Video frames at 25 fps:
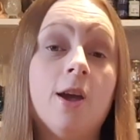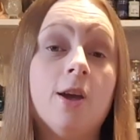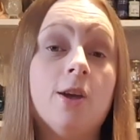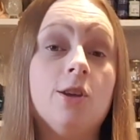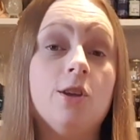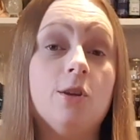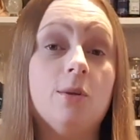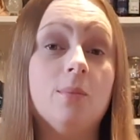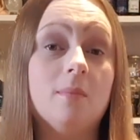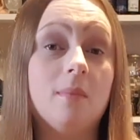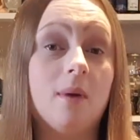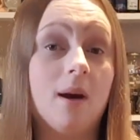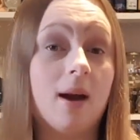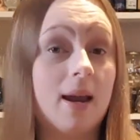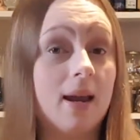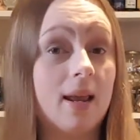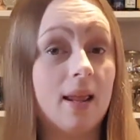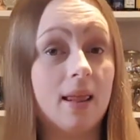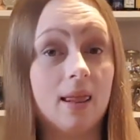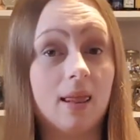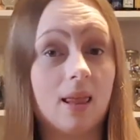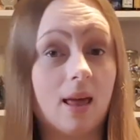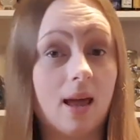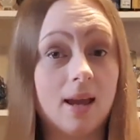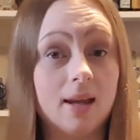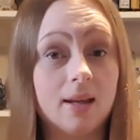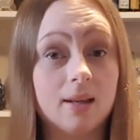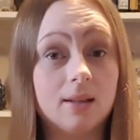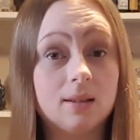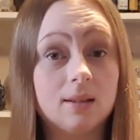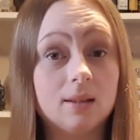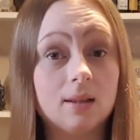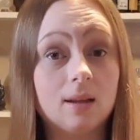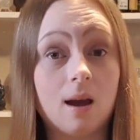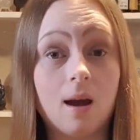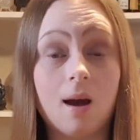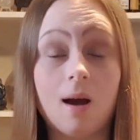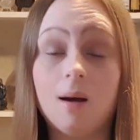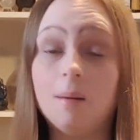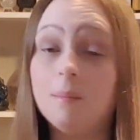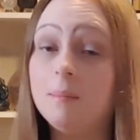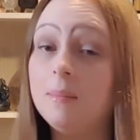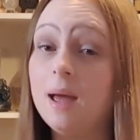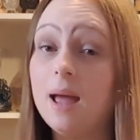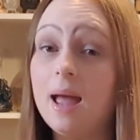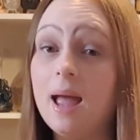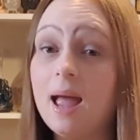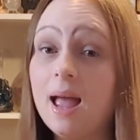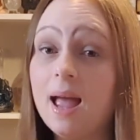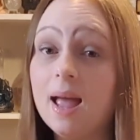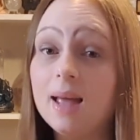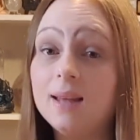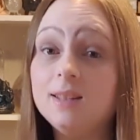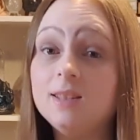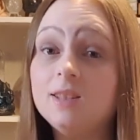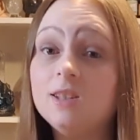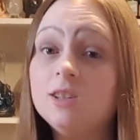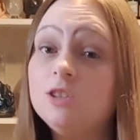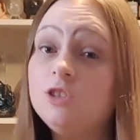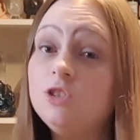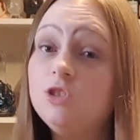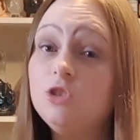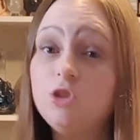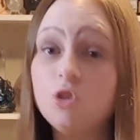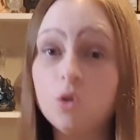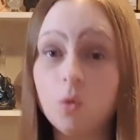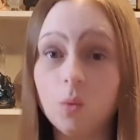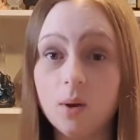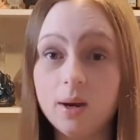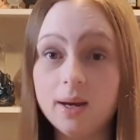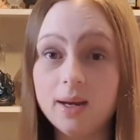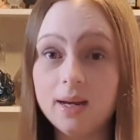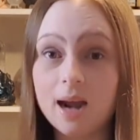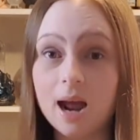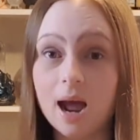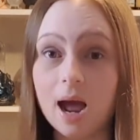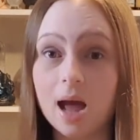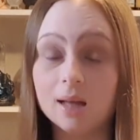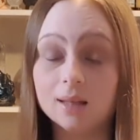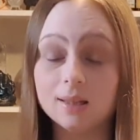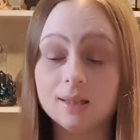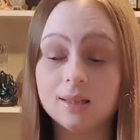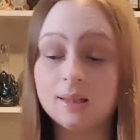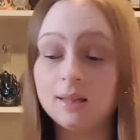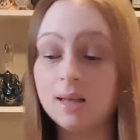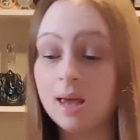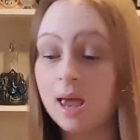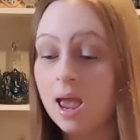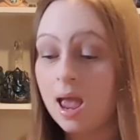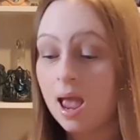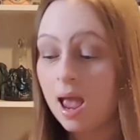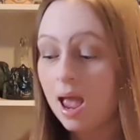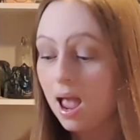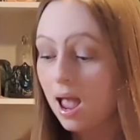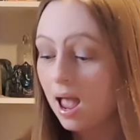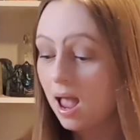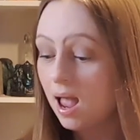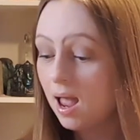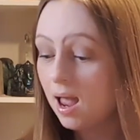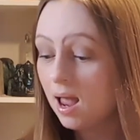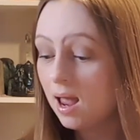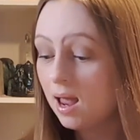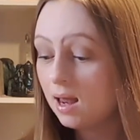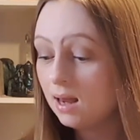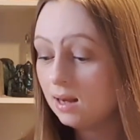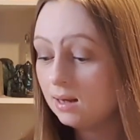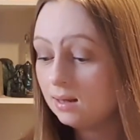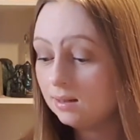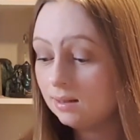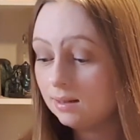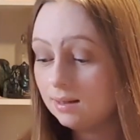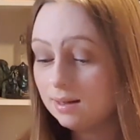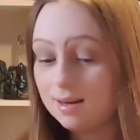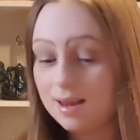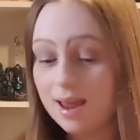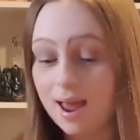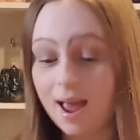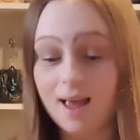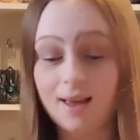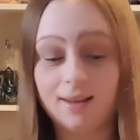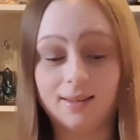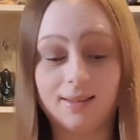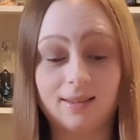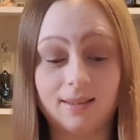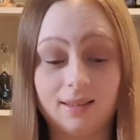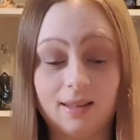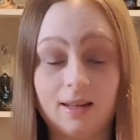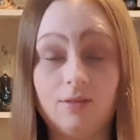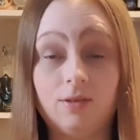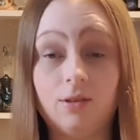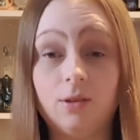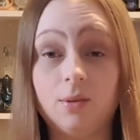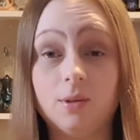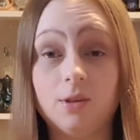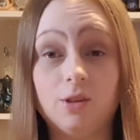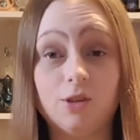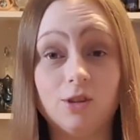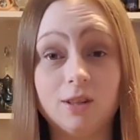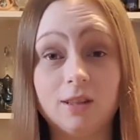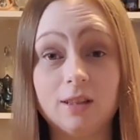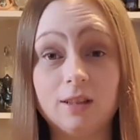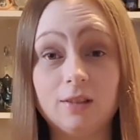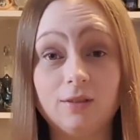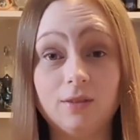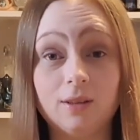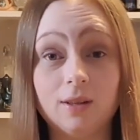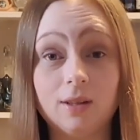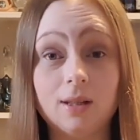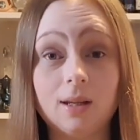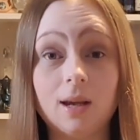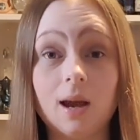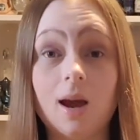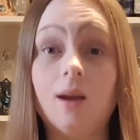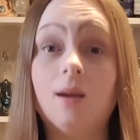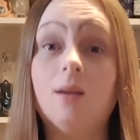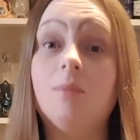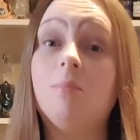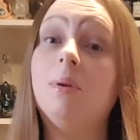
You might like to come and join us. And yes, if you enjoyed this video,